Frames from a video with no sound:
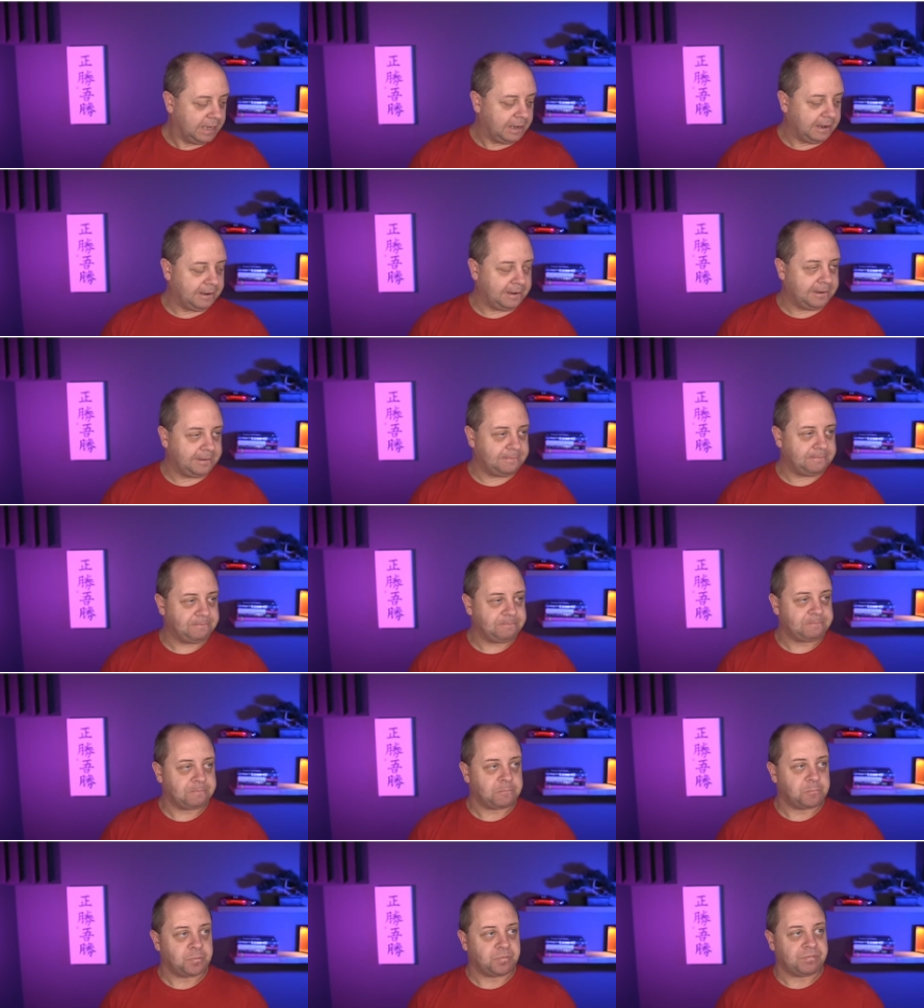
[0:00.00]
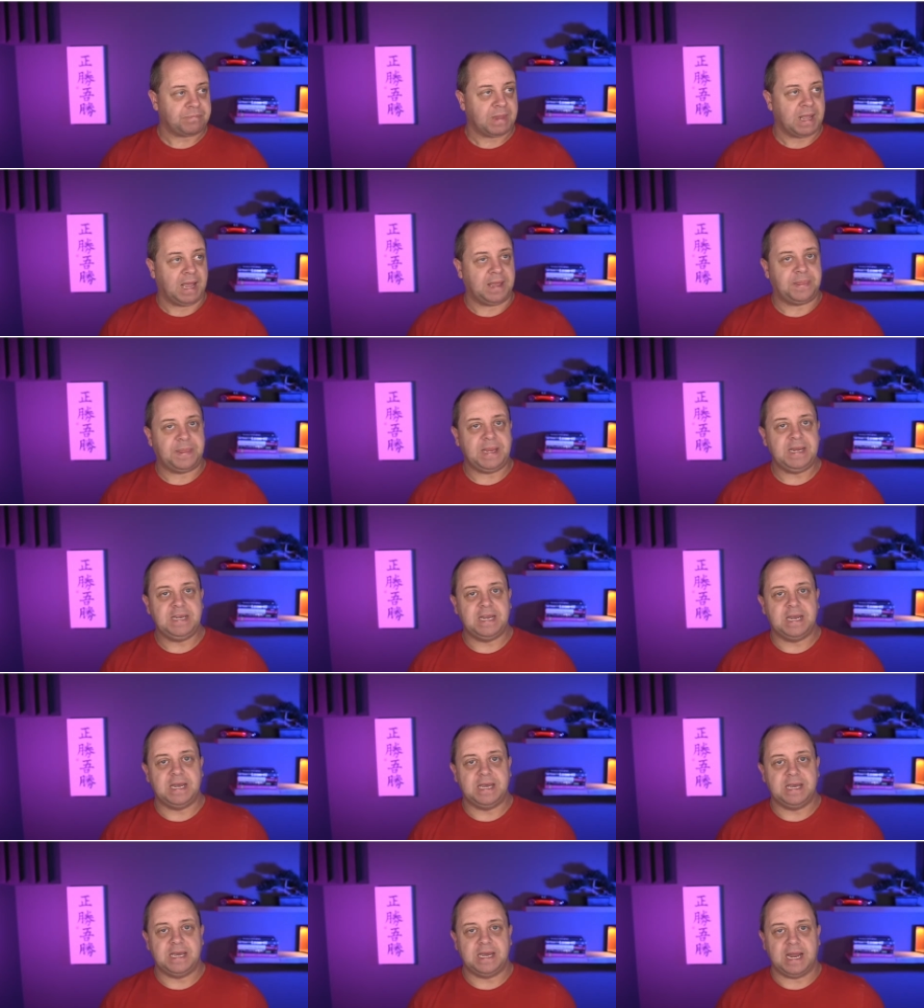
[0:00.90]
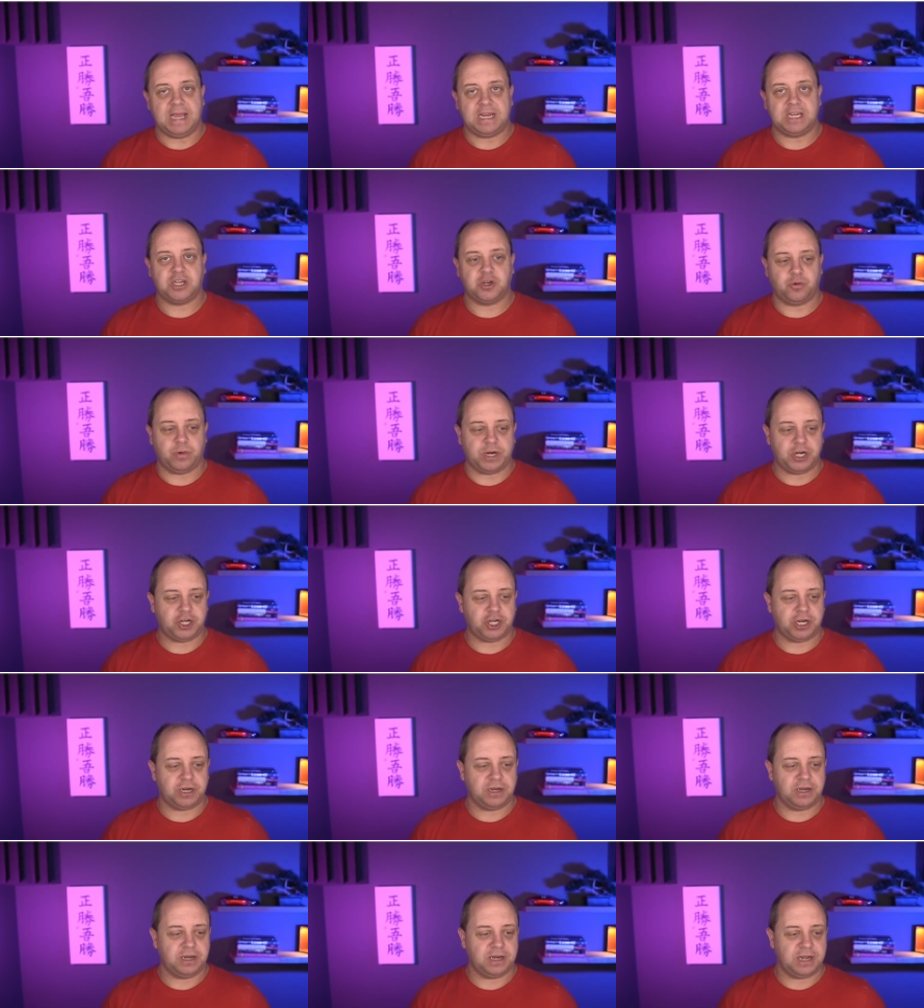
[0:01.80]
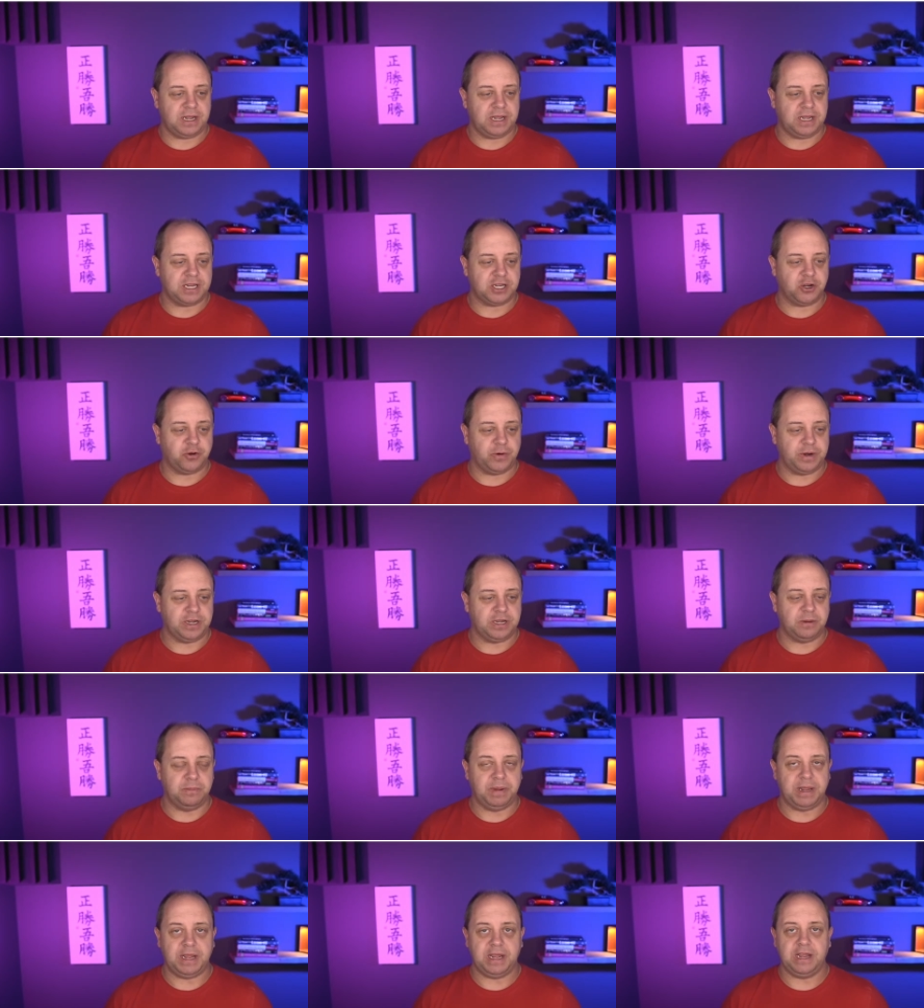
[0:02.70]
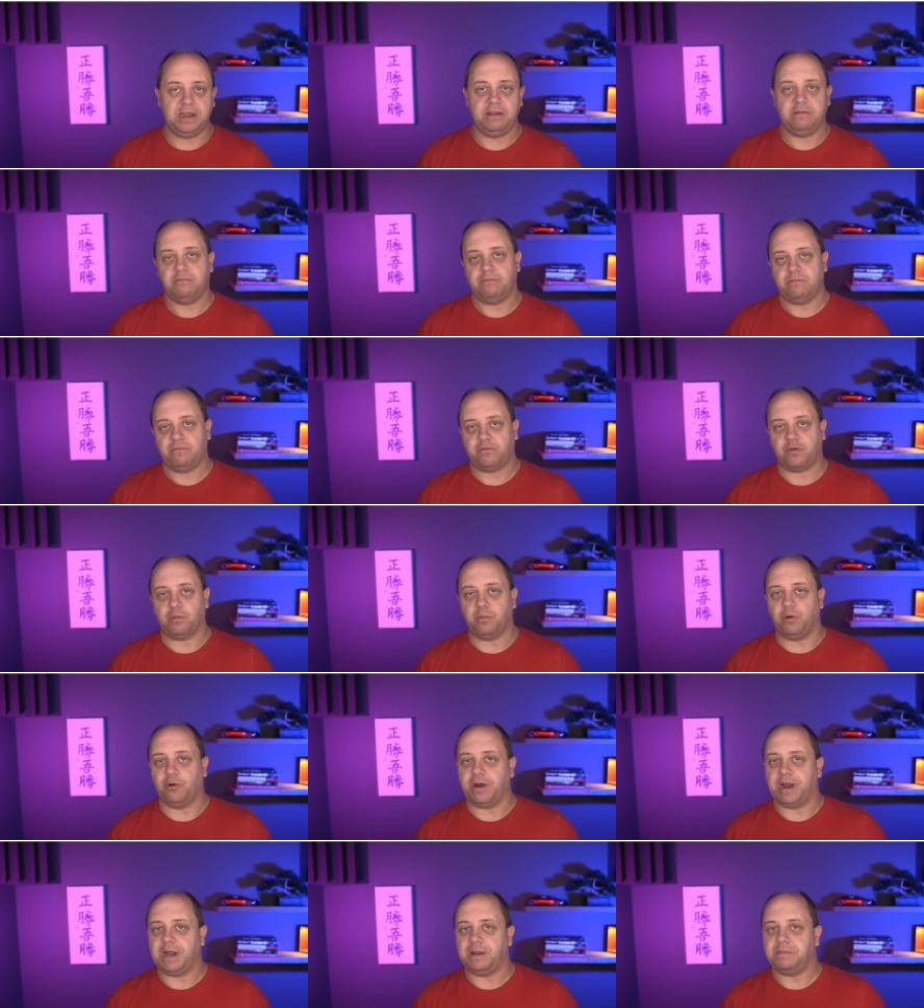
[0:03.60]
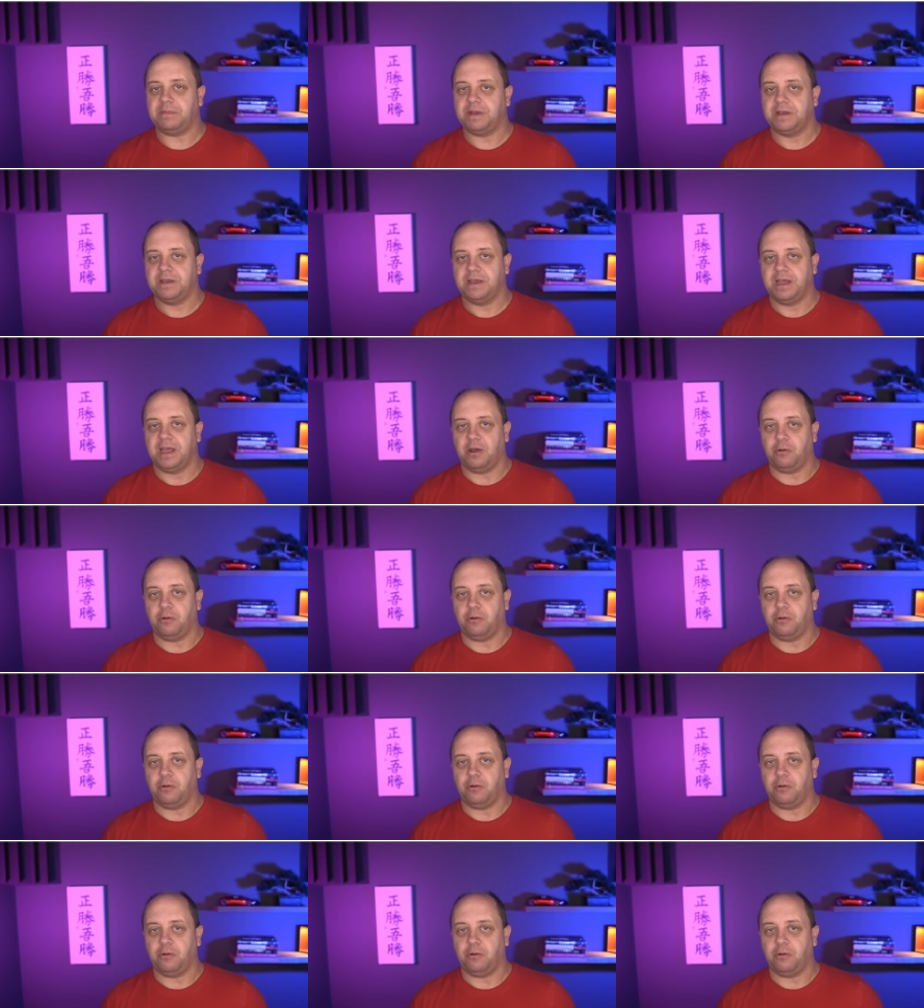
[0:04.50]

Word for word: Um, I think the next question is going to be from Graham.